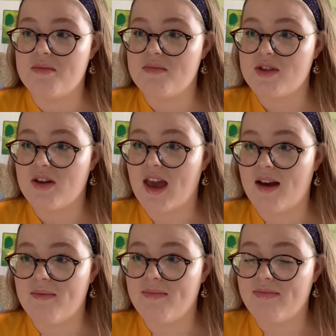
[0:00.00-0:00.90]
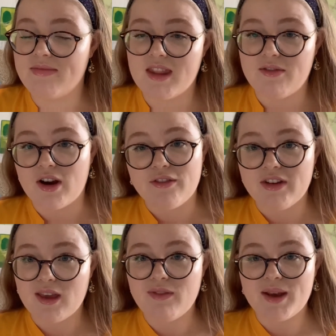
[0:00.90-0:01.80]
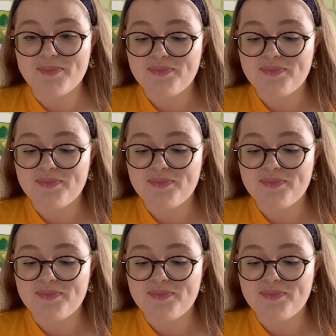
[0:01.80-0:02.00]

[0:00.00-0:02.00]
So yeah, they're very forgiving.